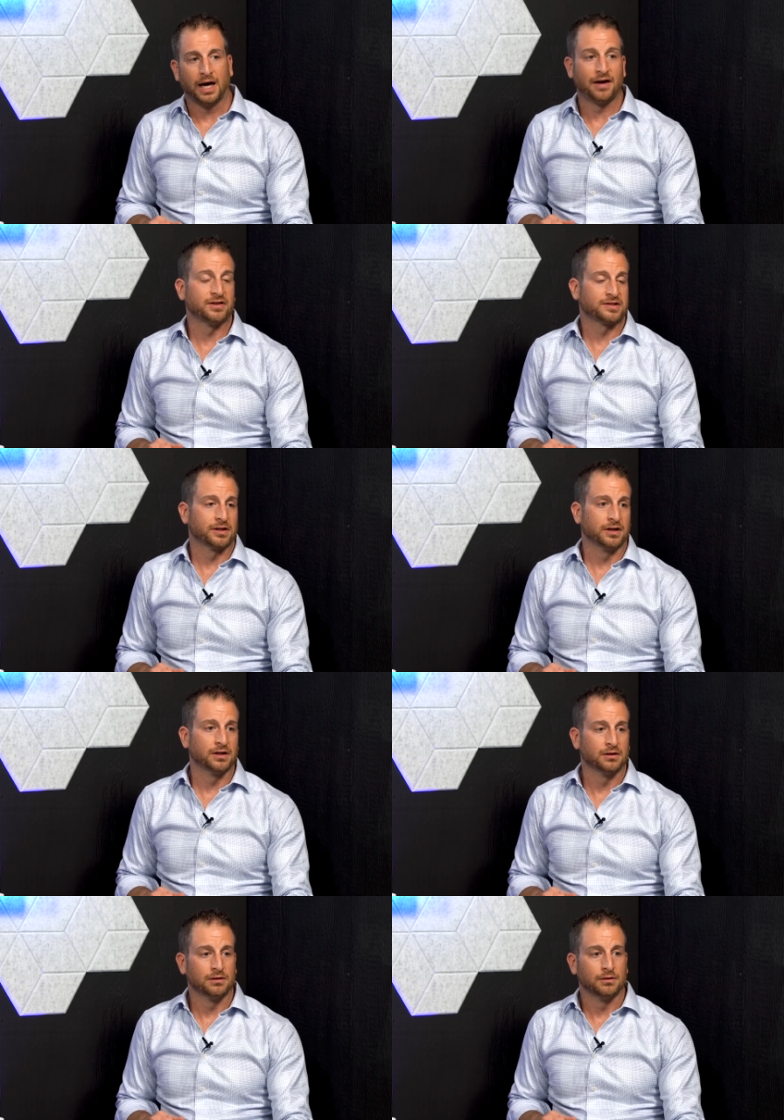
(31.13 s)

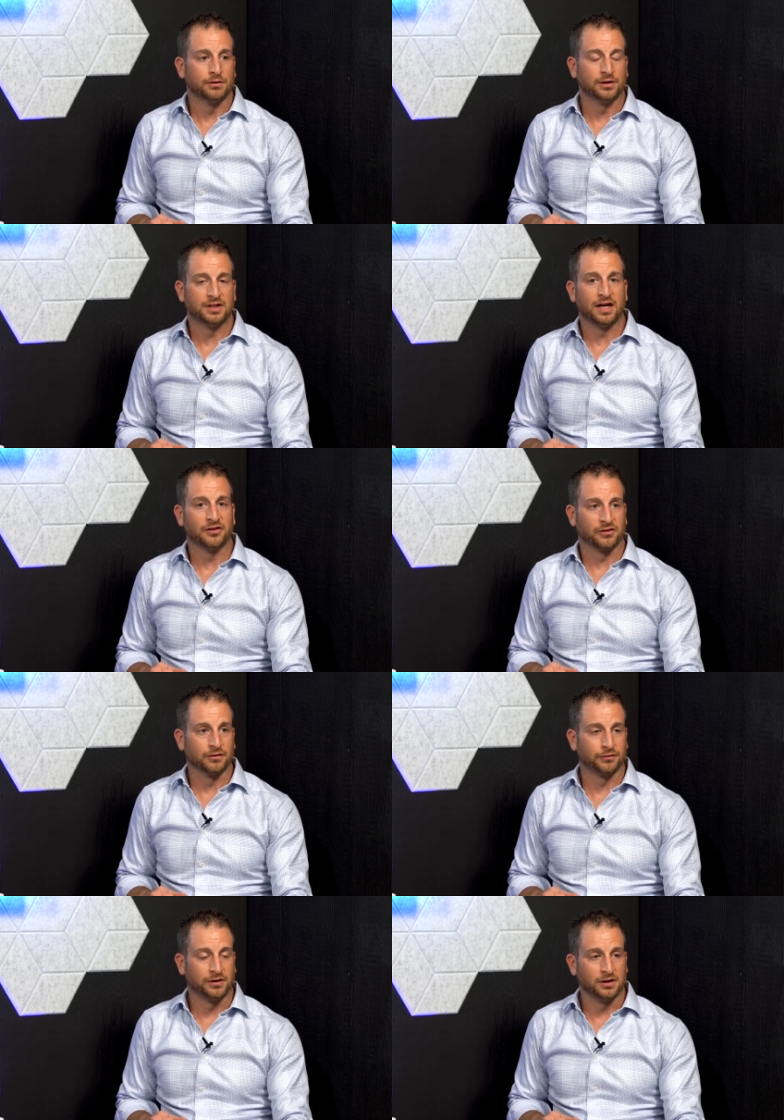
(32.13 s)
Obviously, the days
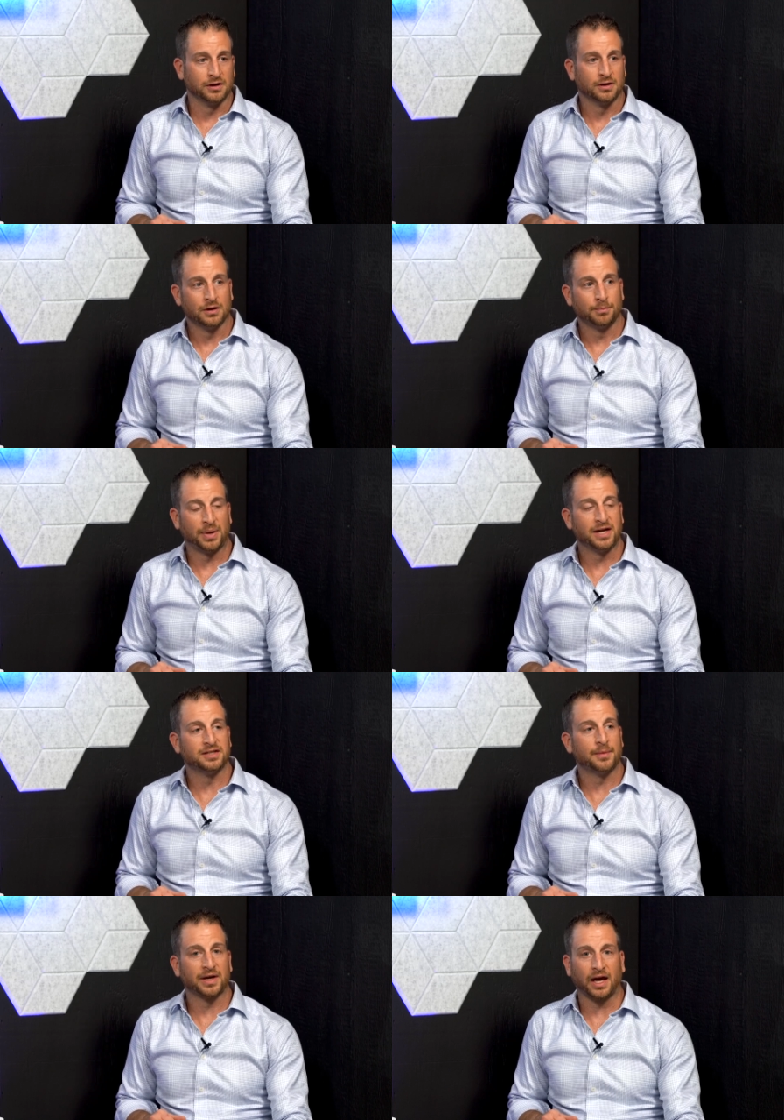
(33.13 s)
of the
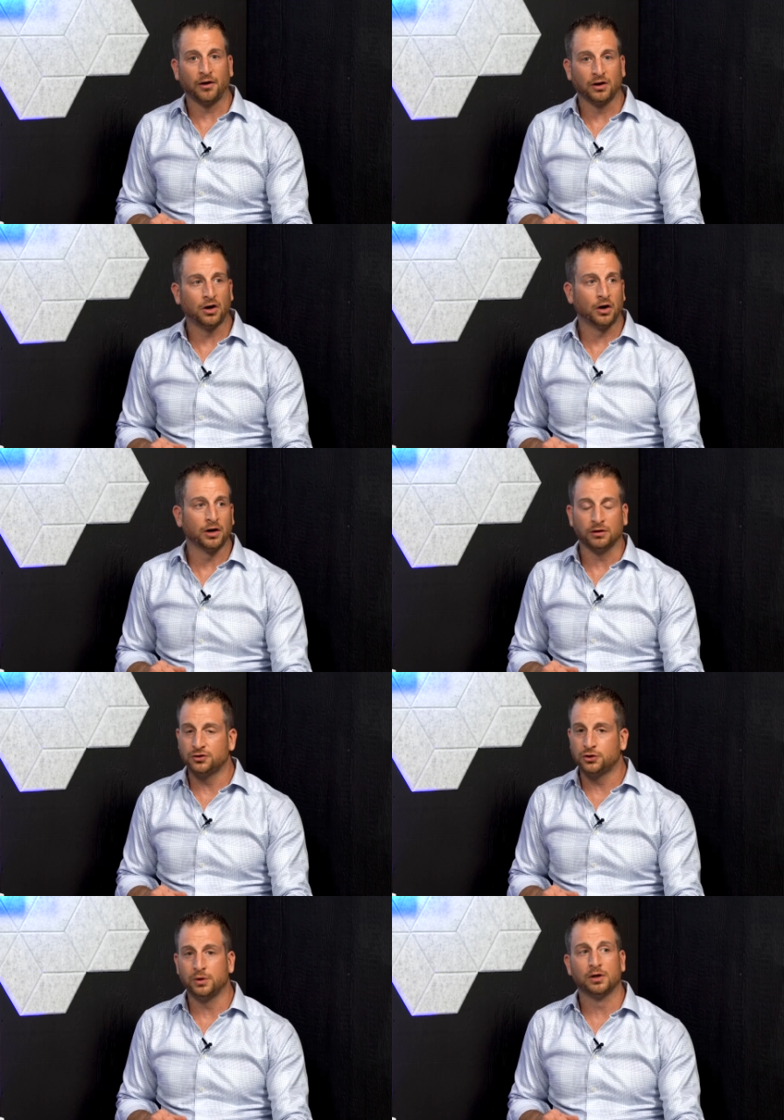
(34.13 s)
pandemic era
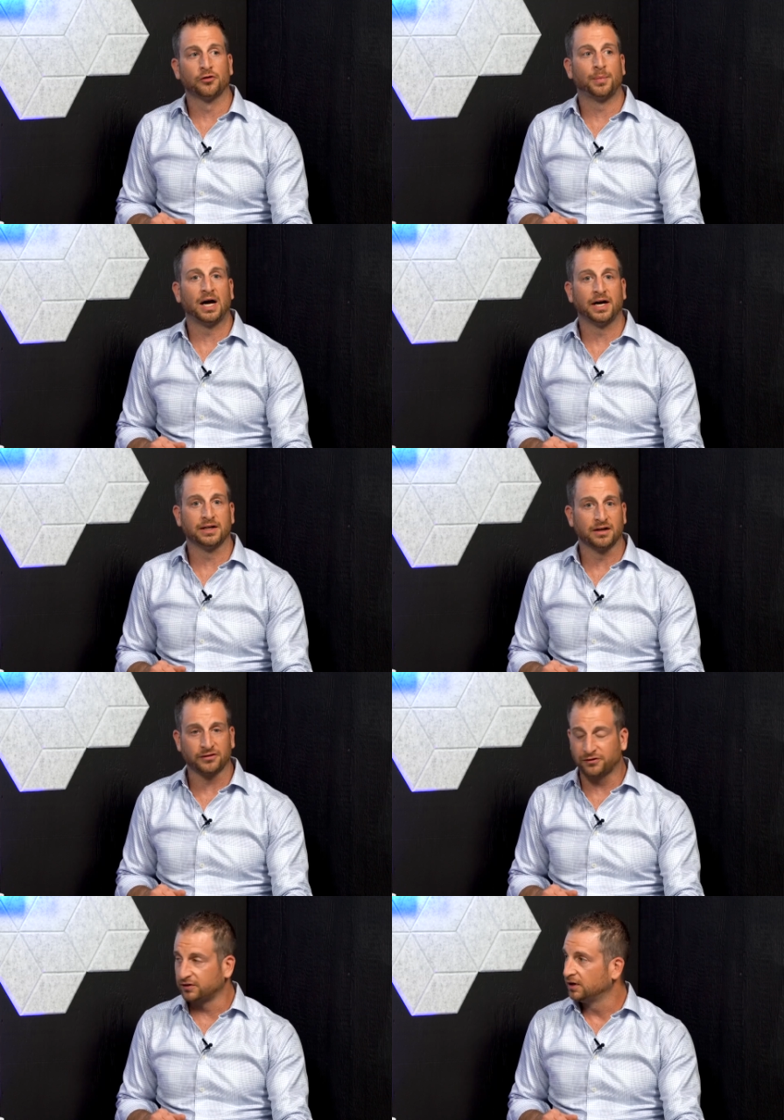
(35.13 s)
are 2 years behind
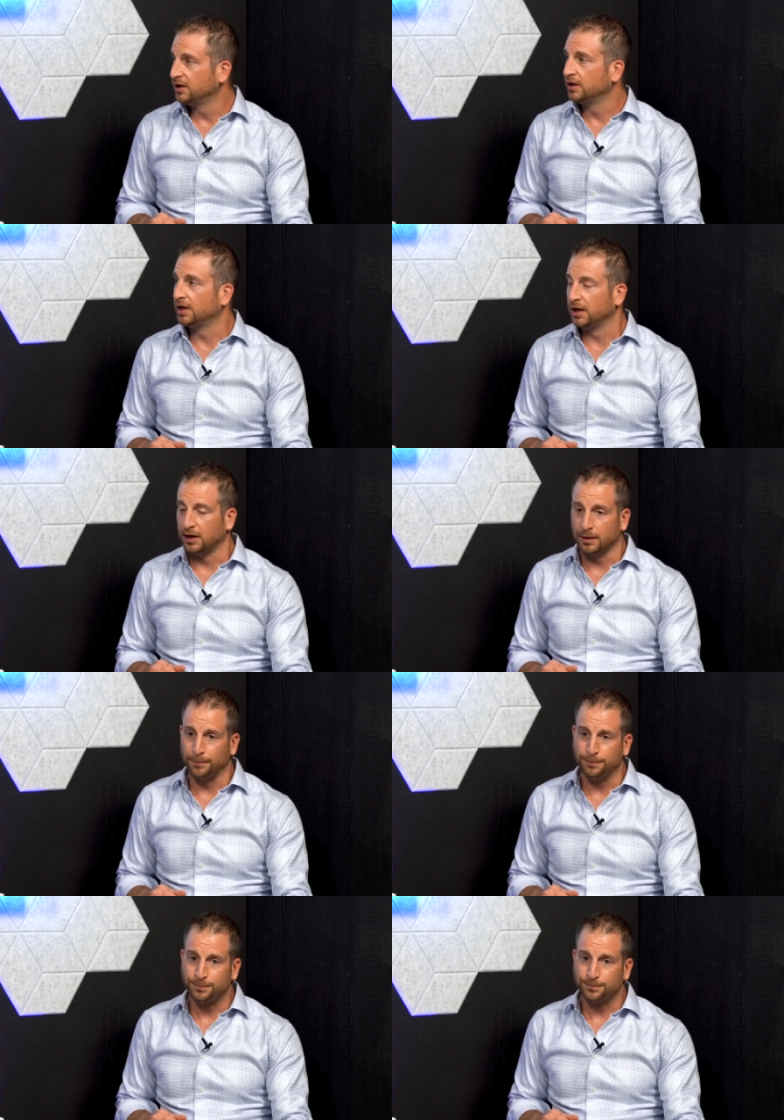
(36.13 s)
us.
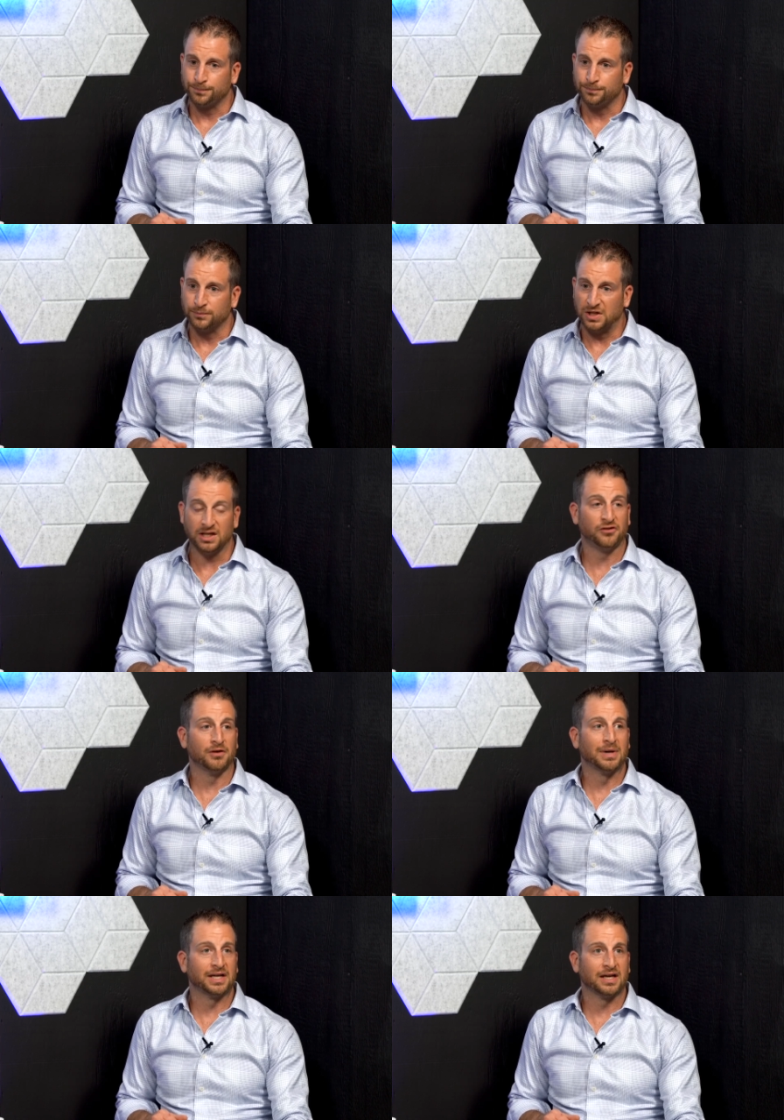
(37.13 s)
The
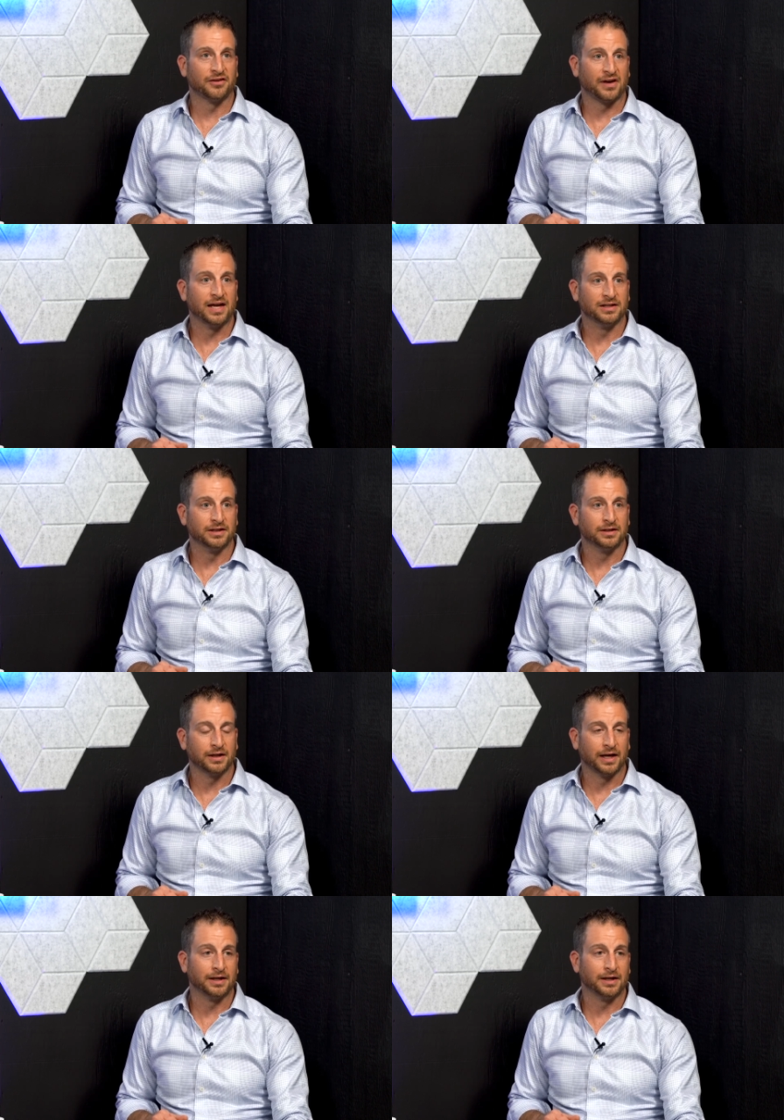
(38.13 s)
easy money has ended,